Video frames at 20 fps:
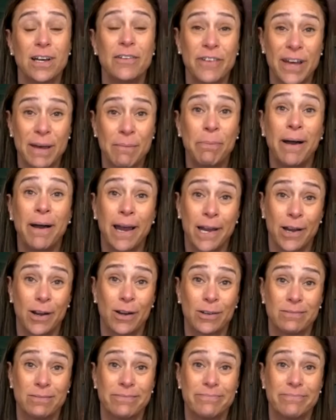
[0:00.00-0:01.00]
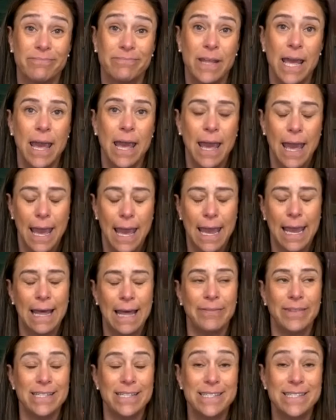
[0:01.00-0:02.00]
of empire
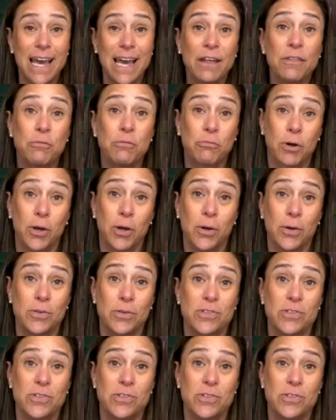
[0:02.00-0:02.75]
and the death throes